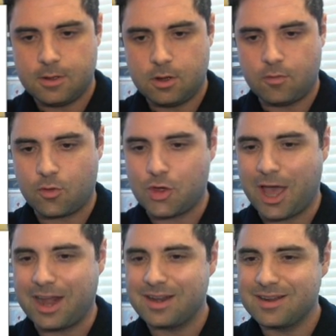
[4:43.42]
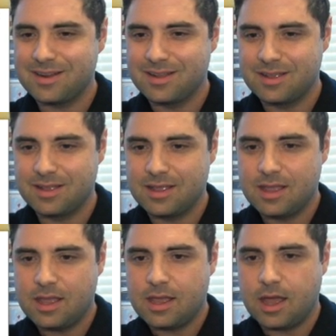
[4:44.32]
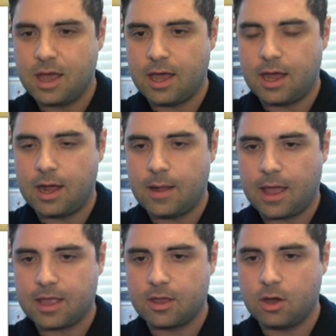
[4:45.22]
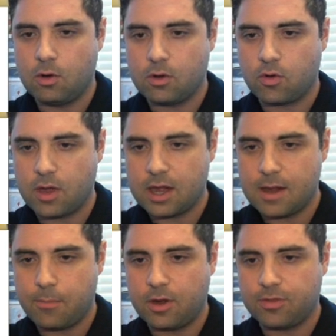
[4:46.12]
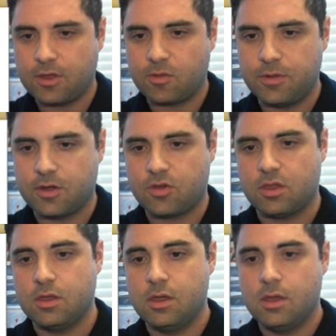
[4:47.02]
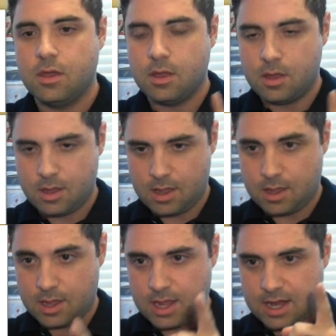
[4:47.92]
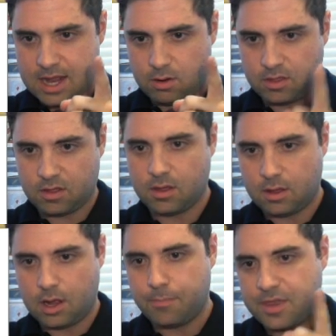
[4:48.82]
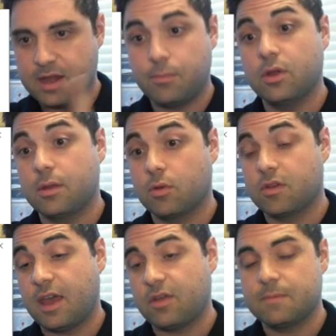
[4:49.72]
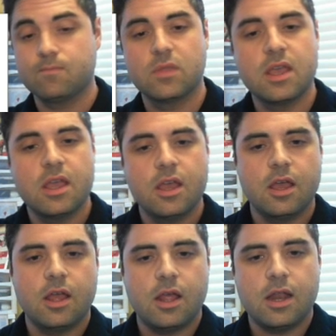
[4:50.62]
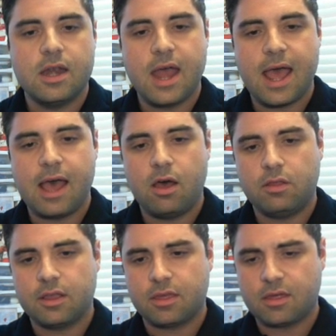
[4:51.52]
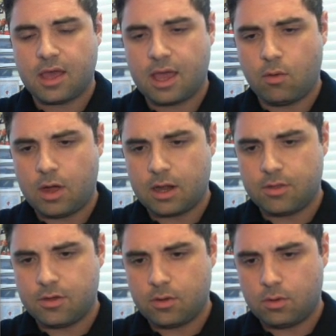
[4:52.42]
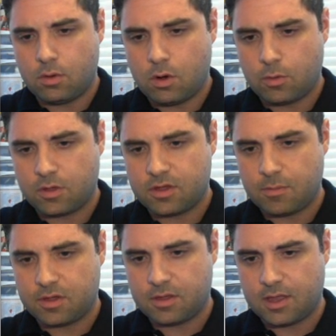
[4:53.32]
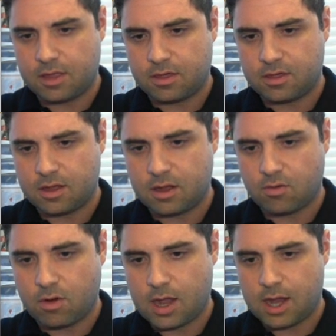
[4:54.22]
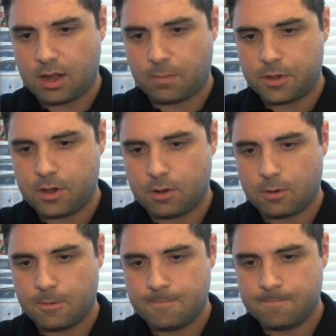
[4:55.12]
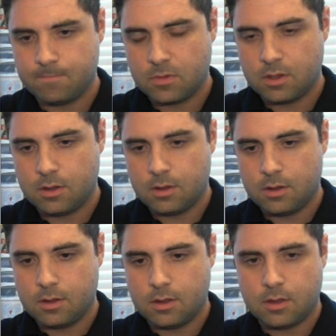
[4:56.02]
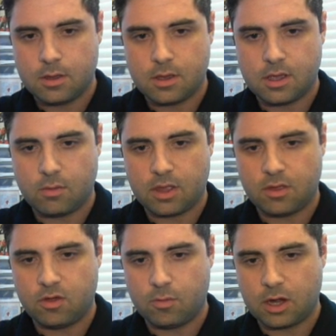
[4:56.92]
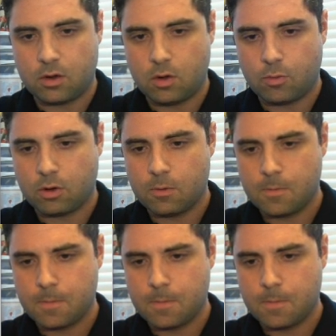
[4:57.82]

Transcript: overshot it. I could go create an input at this position. And now it's update input number 7. Now let's say I want to do Homer Simpson, that's sitting right up here. And we could zoom in on Homer.